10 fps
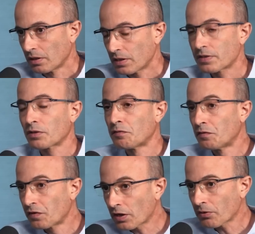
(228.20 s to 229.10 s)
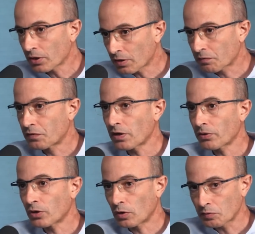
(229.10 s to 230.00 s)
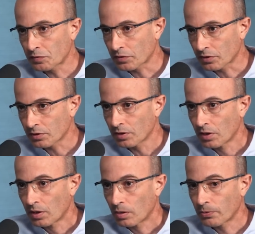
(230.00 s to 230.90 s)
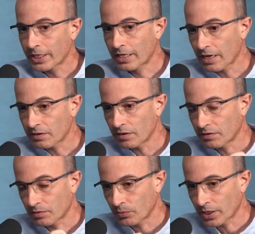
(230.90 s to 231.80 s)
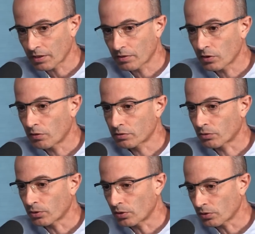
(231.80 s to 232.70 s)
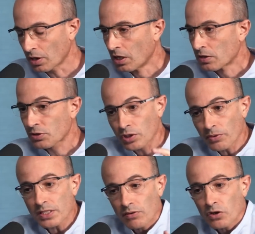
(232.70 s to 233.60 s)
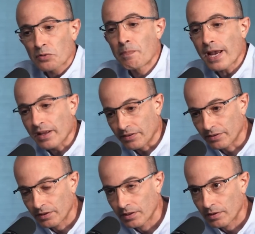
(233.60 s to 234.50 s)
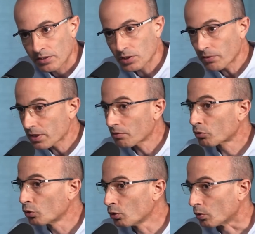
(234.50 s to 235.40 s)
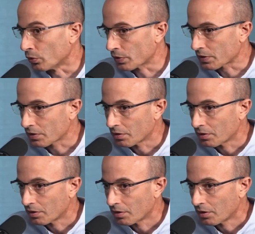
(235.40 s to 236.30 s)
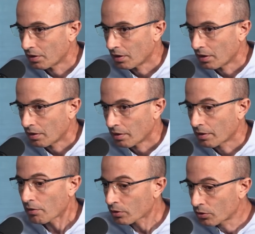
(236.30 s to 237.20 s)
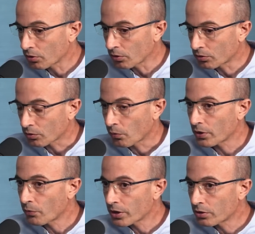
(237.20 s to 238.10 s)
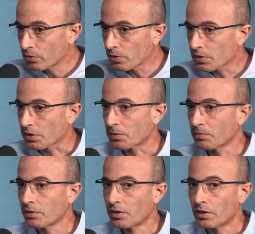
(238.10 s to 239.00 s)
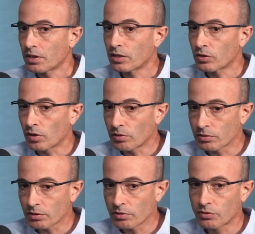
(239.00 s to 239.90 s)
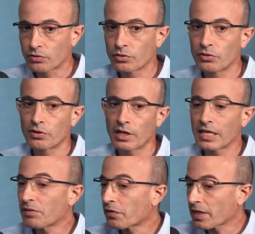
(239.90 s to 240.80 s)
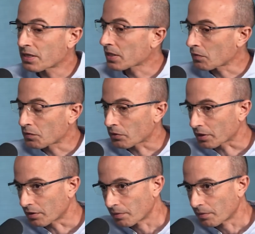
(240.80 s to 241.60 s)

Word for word: is that very, very often we get it, we get the order wrong. Stories are not bad. Stories are tools. They are good when we use them in order to alleviate suffering.